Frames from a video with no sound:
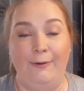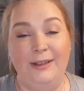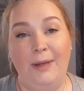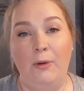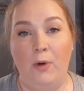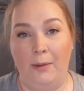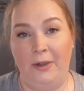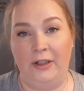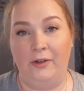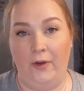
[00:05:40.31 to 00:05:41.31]
was my
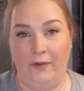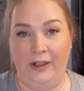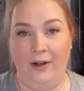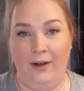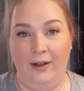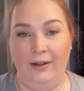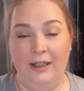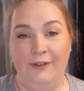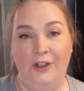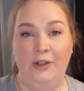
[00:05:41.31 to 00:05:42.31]
Walmart clothing haul.
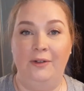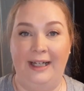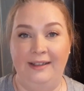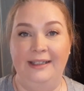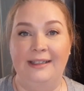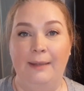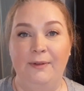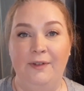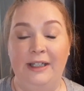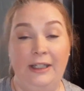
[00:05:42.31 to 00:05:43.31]
If you like these type
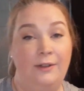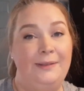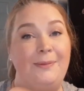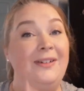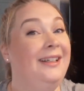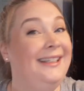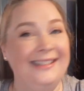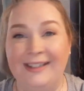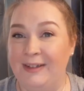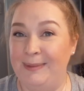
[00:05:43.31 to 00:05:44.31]
of videos, please
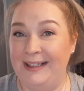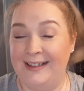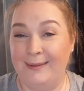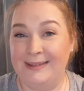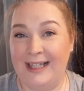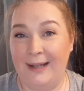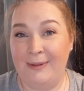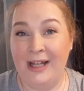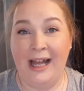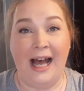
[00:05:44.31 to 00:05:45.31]
give it a big thumbs up.
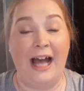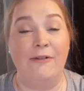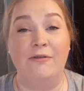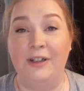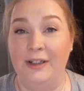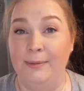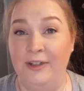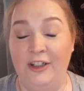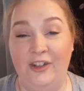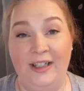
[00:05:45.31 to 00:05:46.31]
I really
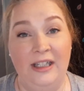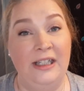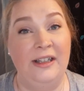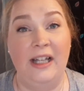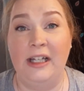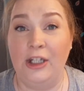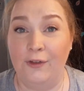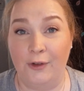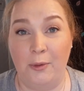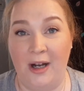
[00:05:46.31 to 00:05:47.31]
appreciate it, and thank you
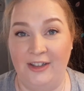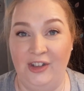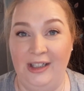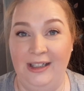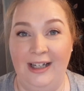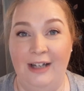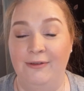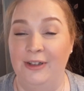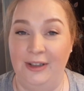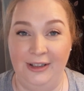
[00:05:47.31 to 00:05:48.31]
for watching. I
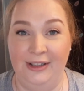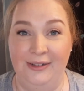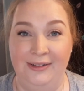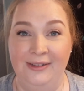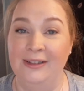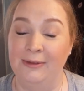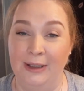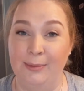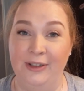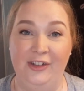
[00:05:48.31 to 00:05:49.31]
really do
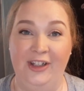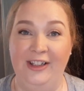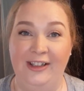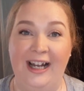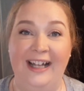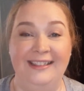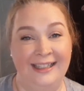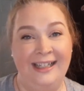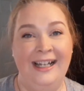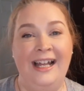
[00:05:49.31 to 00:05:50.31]
appreciate you guys,
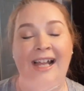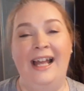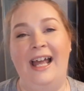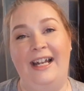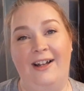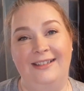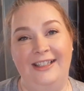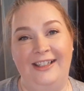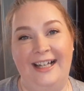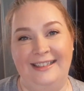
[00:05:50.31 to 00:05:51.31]
and I'll see
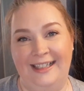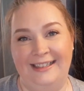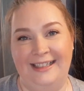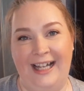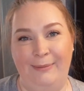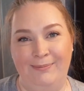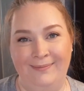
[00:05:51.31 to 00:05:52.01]
you guys next time.